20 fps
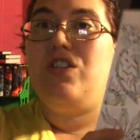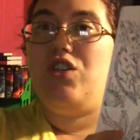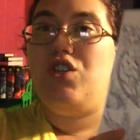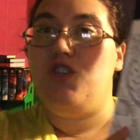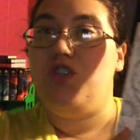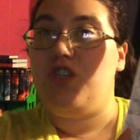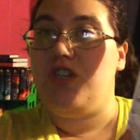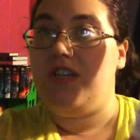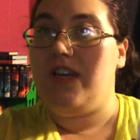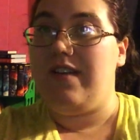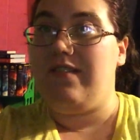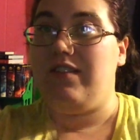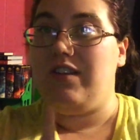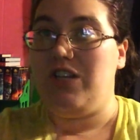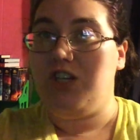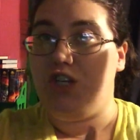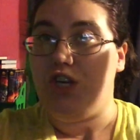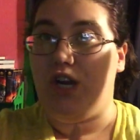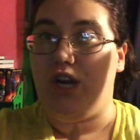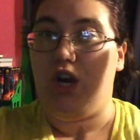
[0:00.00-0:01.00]
you should
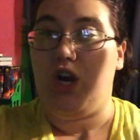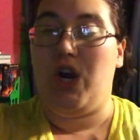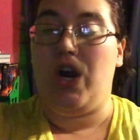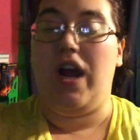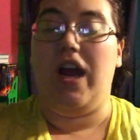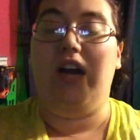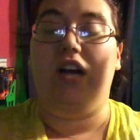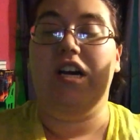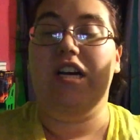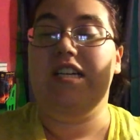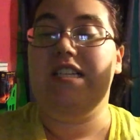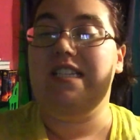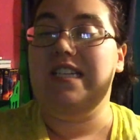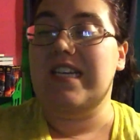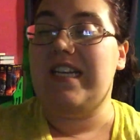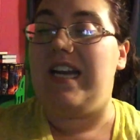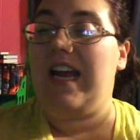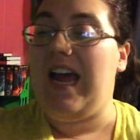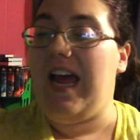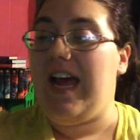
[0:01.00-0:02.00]
definitely check her out. I
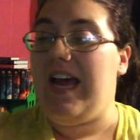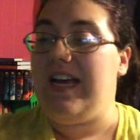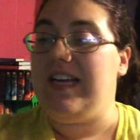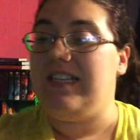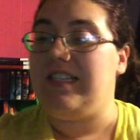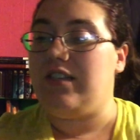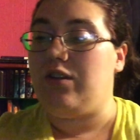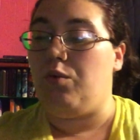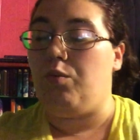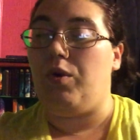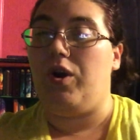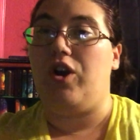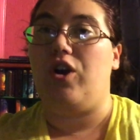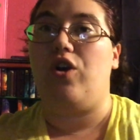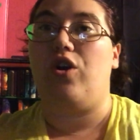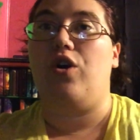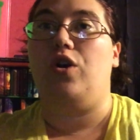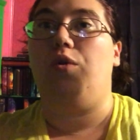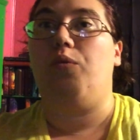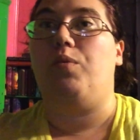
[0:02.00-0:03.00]
did ask where
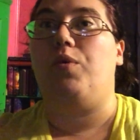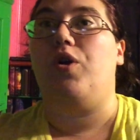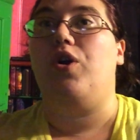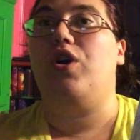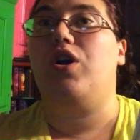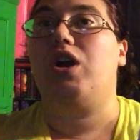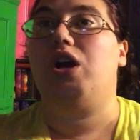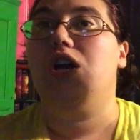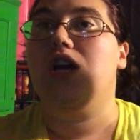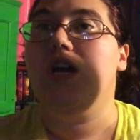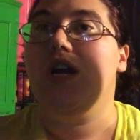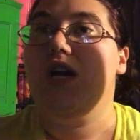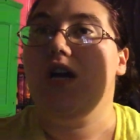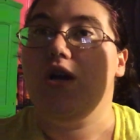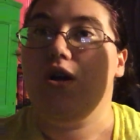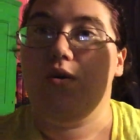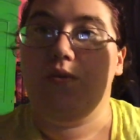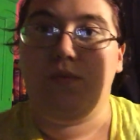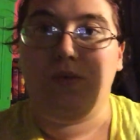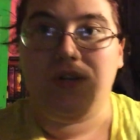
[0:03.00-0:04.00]
her work
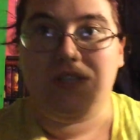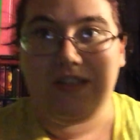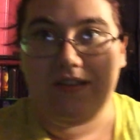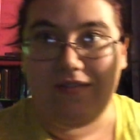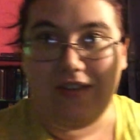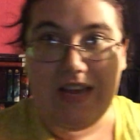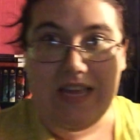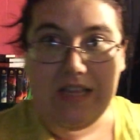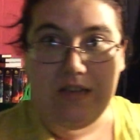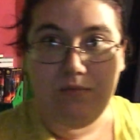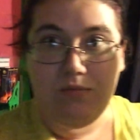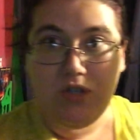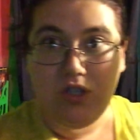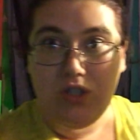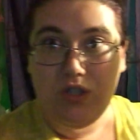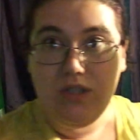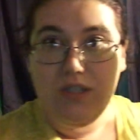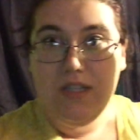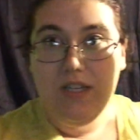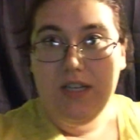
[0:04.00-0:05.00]
was
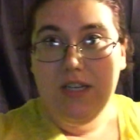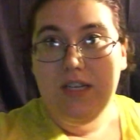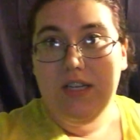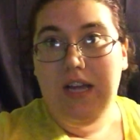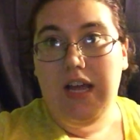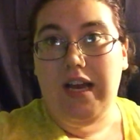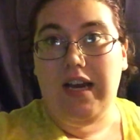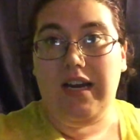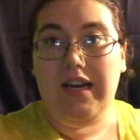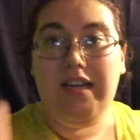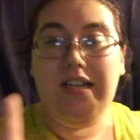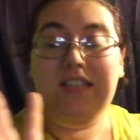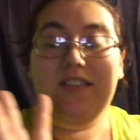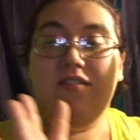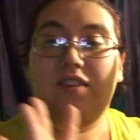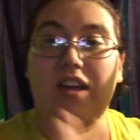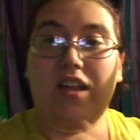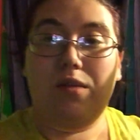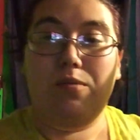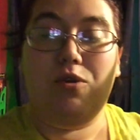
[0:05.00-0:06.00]
available, and it is
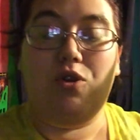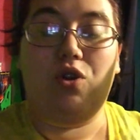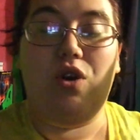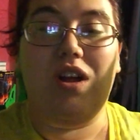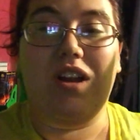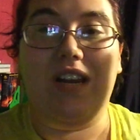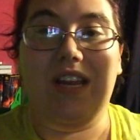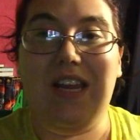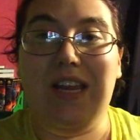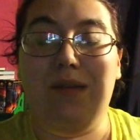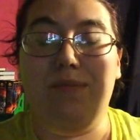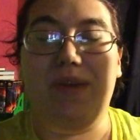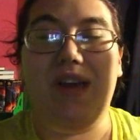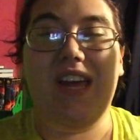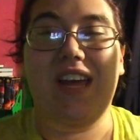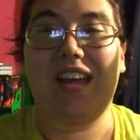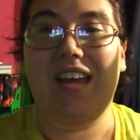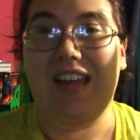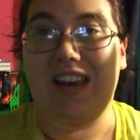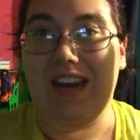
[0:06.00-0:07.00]
available on
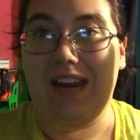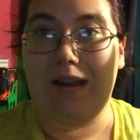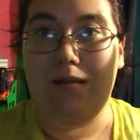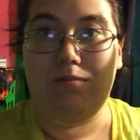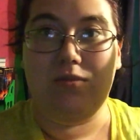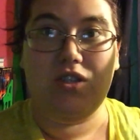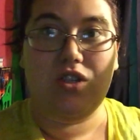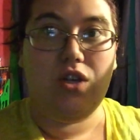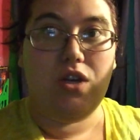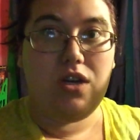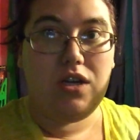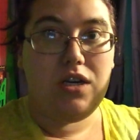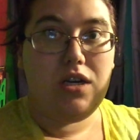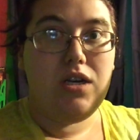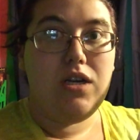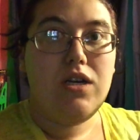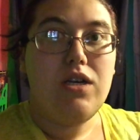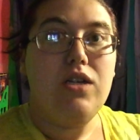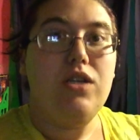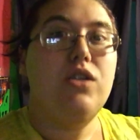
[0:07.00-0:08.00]
eBay and Amazon.
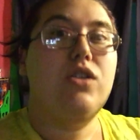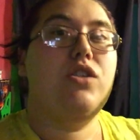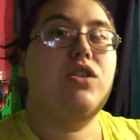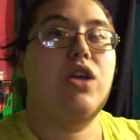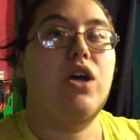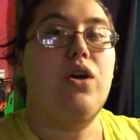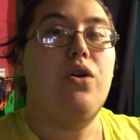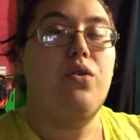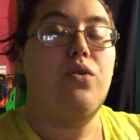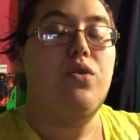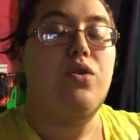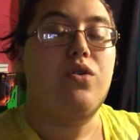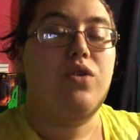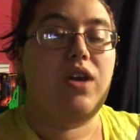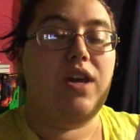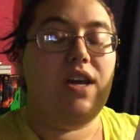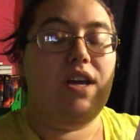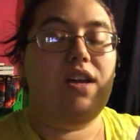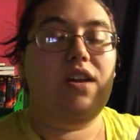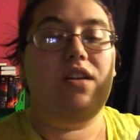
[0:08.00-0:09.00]
So you
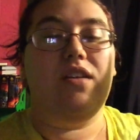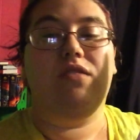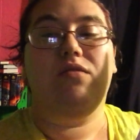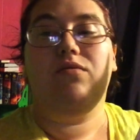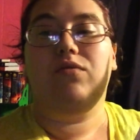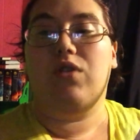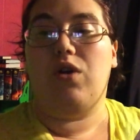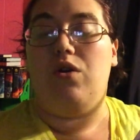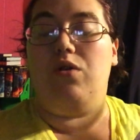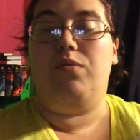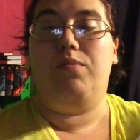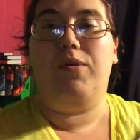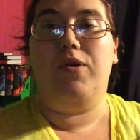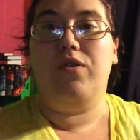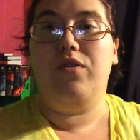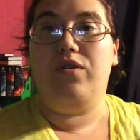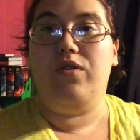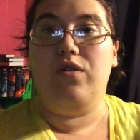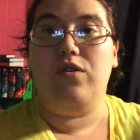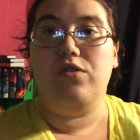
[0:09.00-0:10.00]
can go to
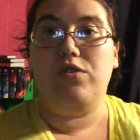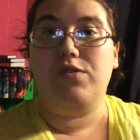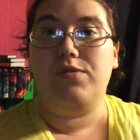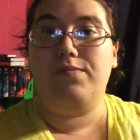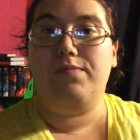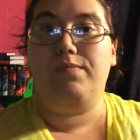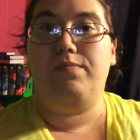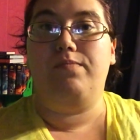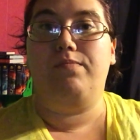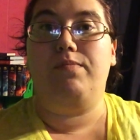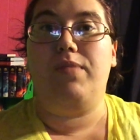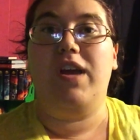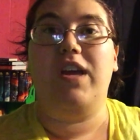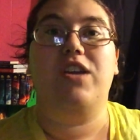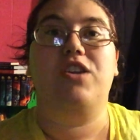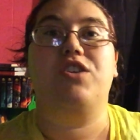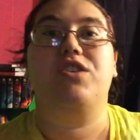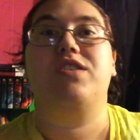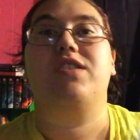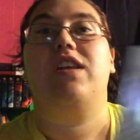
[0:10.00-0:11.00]
both of those
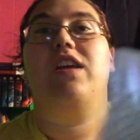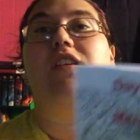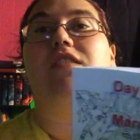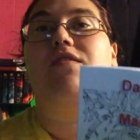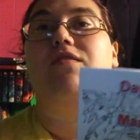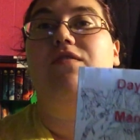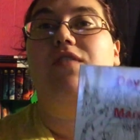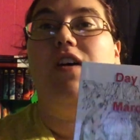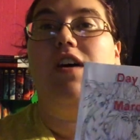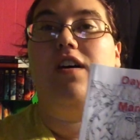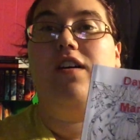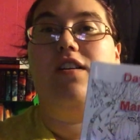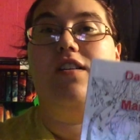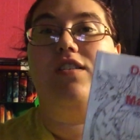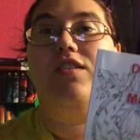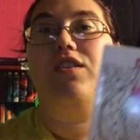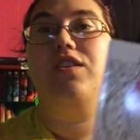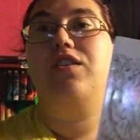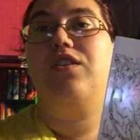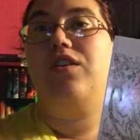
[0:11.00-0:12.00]
pages and
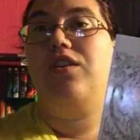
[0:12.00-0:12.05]
find